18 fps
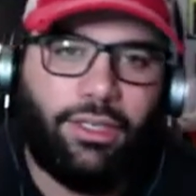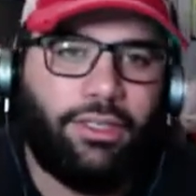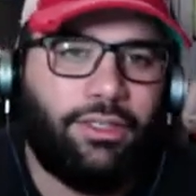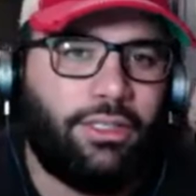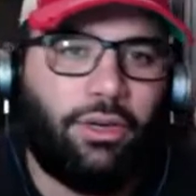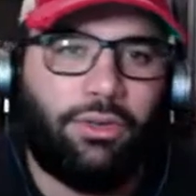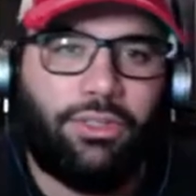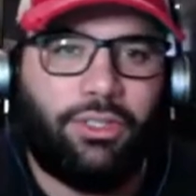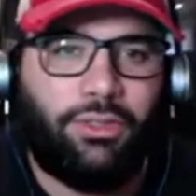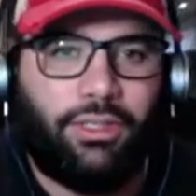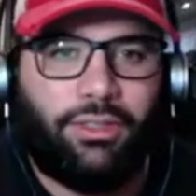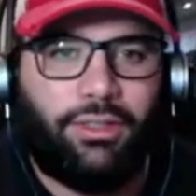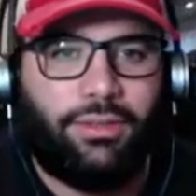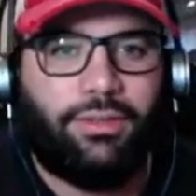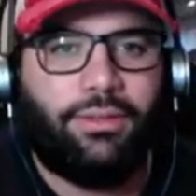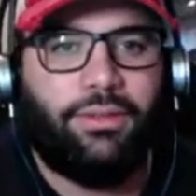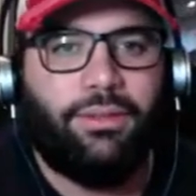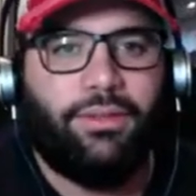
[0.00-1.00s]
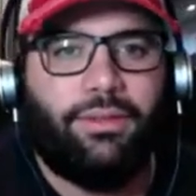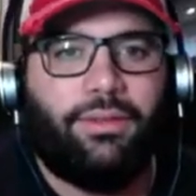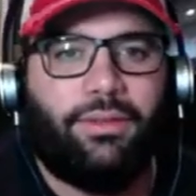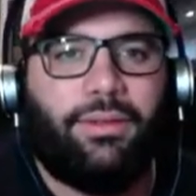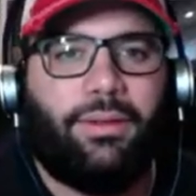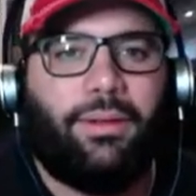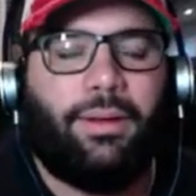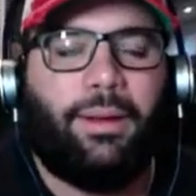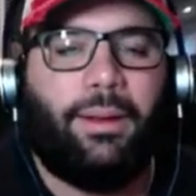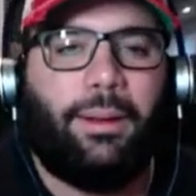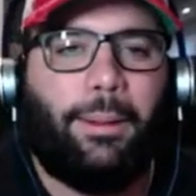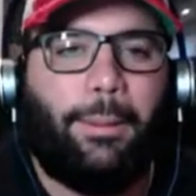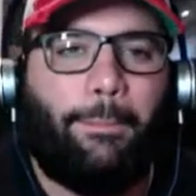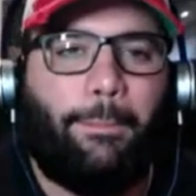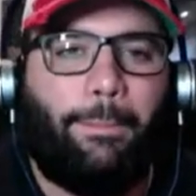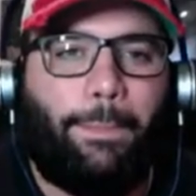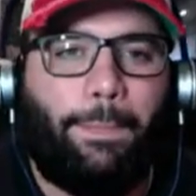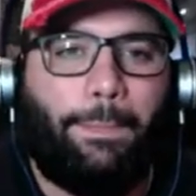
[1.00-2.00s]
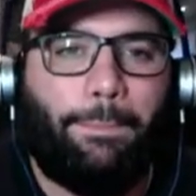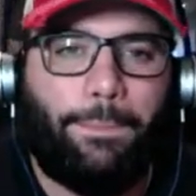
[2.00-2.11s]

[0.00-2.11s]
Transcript: Don't do it. Don't do it.